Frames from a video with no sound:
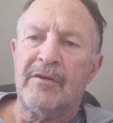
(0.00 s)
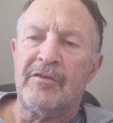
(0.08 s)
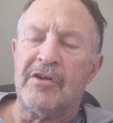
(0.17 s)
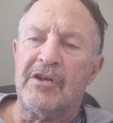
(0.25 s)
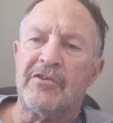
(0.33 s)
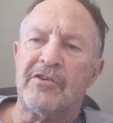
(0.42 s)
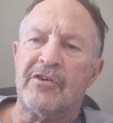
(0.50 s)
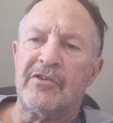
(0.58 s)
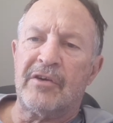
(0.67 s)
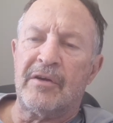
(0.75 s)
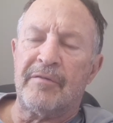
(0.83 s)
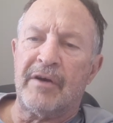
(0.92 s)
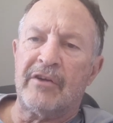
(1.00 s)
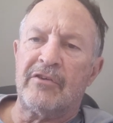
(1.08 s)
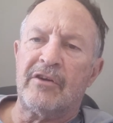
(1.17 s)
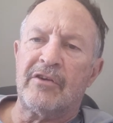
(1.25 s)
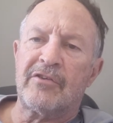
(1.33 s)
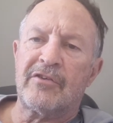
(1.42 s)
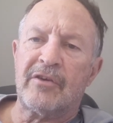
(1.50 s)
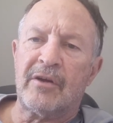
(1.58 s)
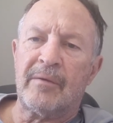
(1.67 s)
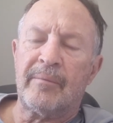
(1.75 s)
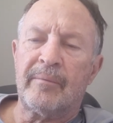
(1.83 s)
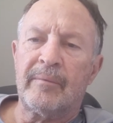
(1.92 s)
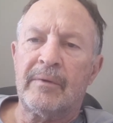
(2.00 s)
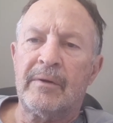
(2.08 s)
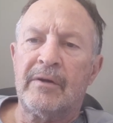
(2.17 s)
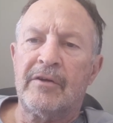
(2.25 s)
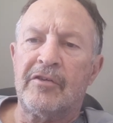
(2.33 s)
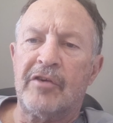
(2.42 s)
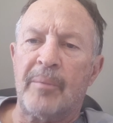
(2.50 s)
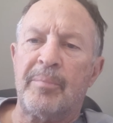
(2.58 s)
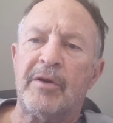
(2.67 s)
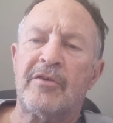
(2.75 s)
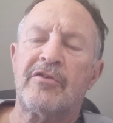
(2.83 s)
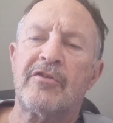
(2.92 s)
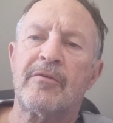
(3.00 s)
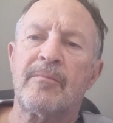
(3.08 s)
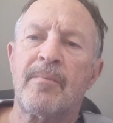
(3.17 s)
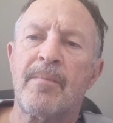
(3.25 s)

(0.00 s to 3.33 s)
teachers and evangelists and shepherds,